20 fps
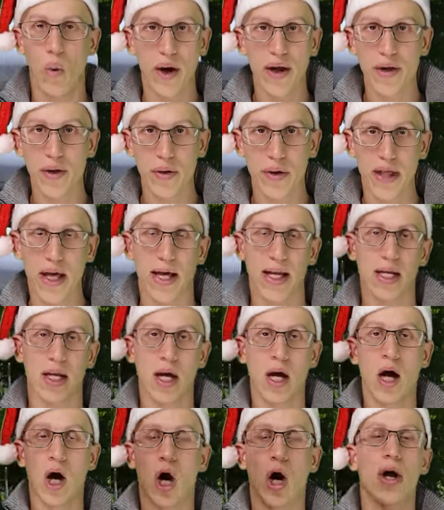Why do that?
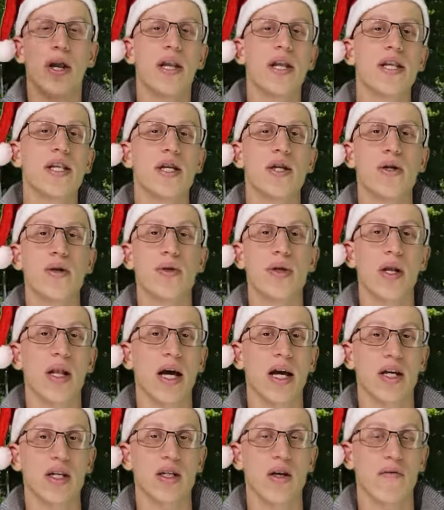All you need to do
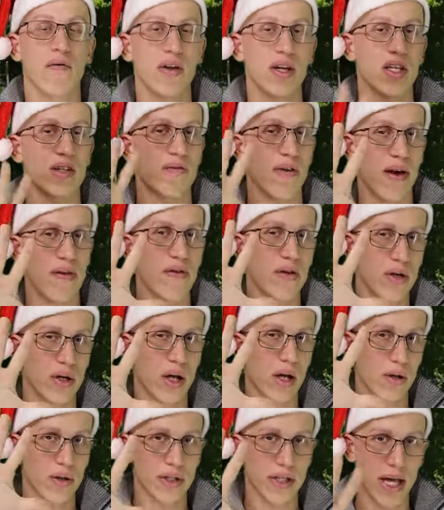to lock yourself in is
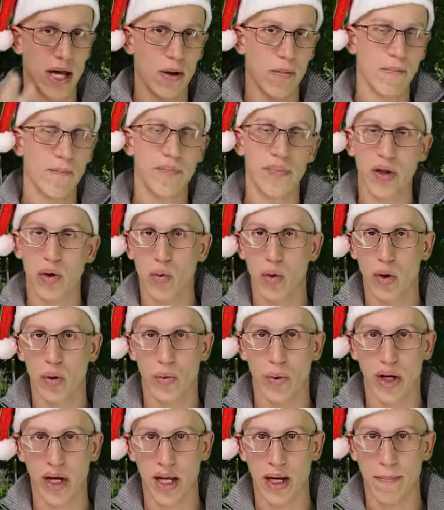$500 down. Then we
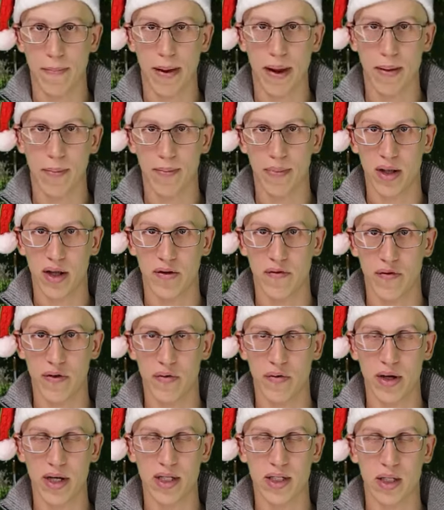can work out a payment plan
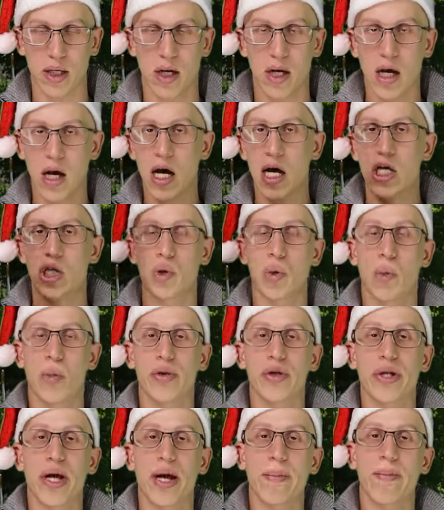for the rest. So
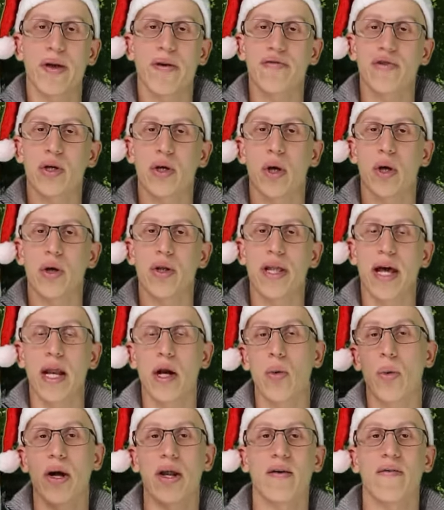one more time, give us a call,
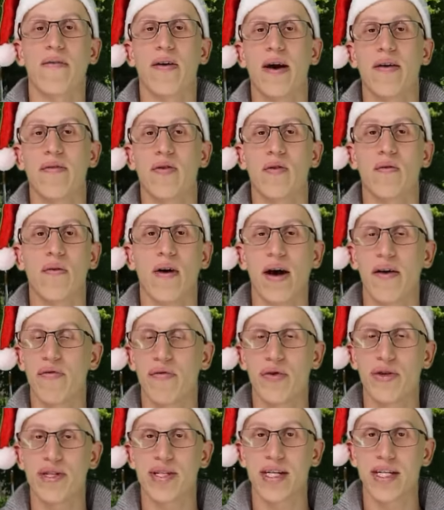
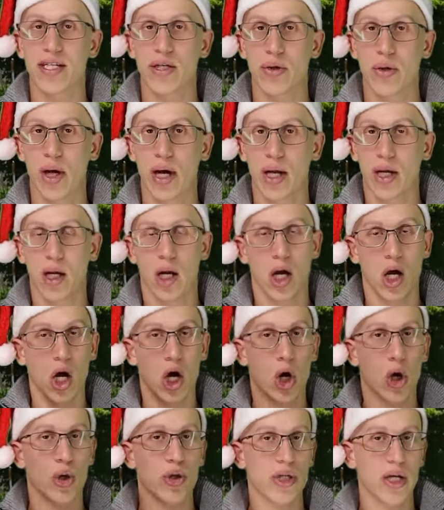908-525-3609.
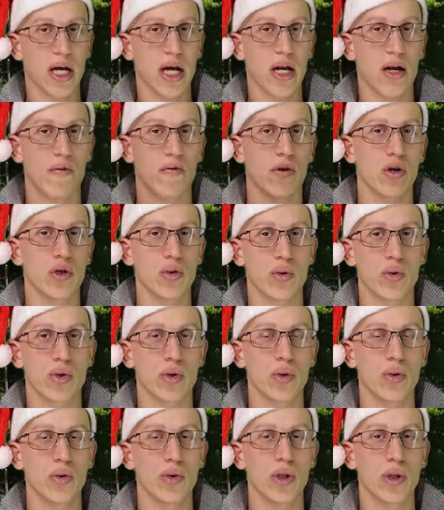Or check out our virtual
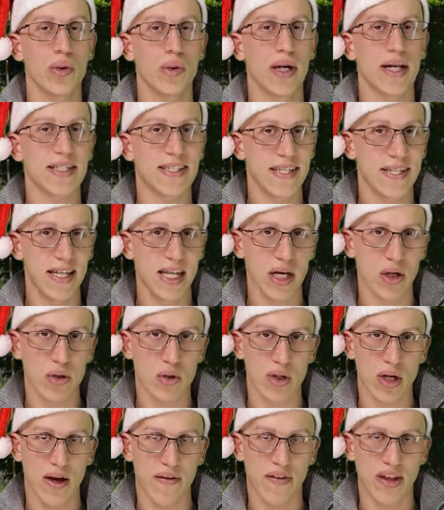school tour at
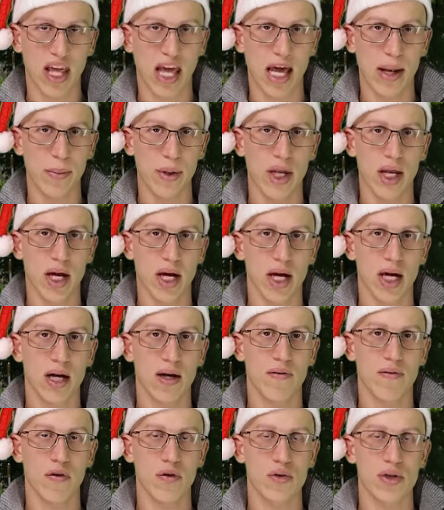
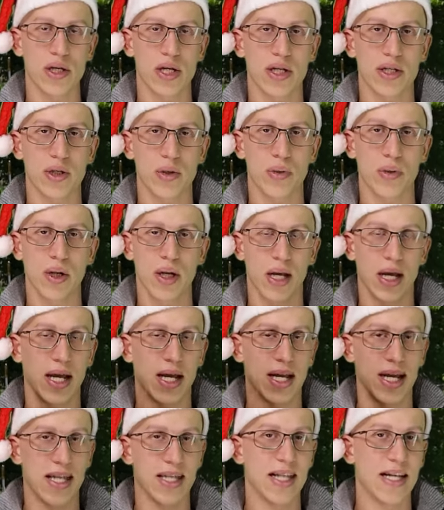cdldrivingacademy.com/tour.
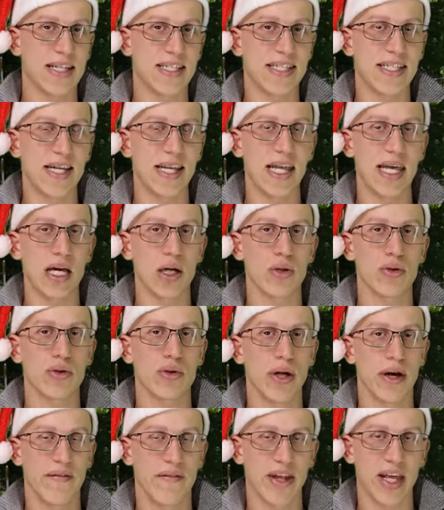Again, that's
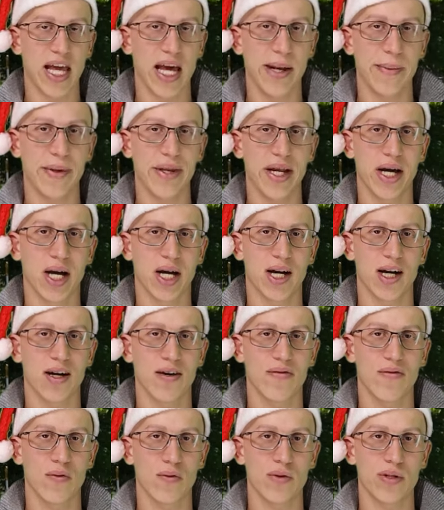
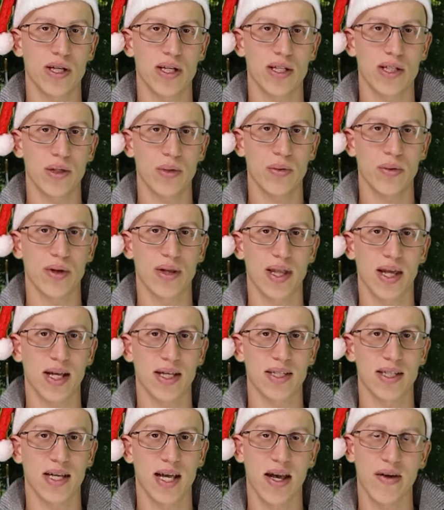cdldrivingacademy.com/tour.
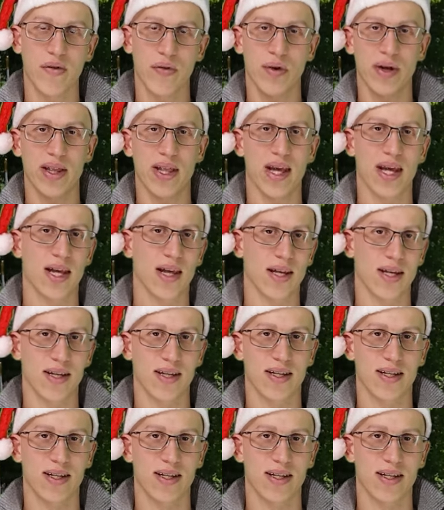Thanks. Have a great day.